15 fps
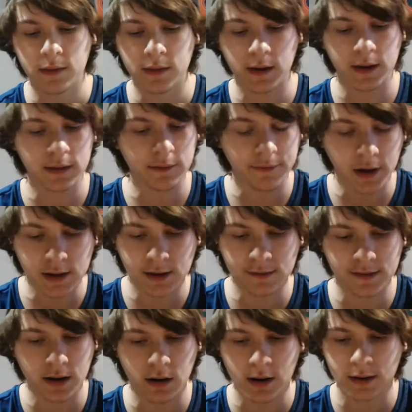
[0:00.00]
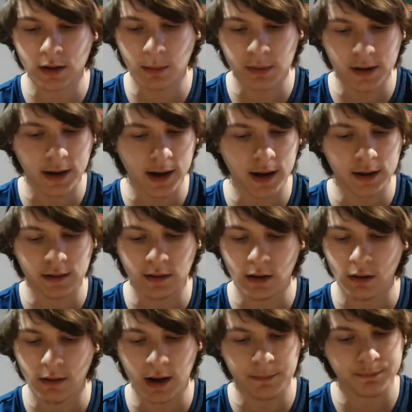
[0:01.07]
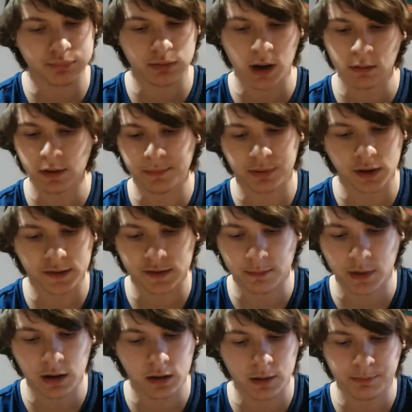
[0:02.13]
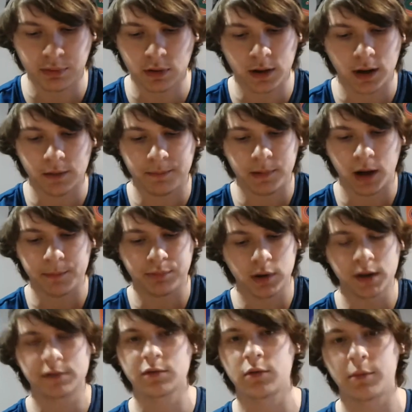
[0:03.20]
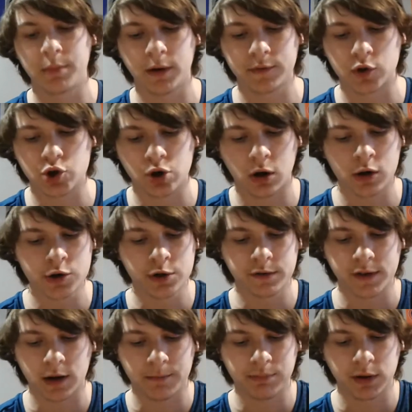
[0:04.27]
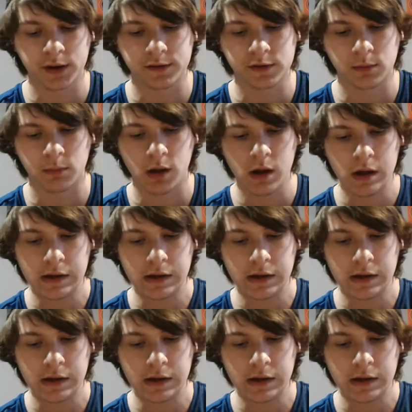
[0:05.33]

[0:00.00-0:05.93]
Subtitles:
And the Vikings there at number 9, you know, I'd probably place them higher. I'd place them above the Chargers. I'd place them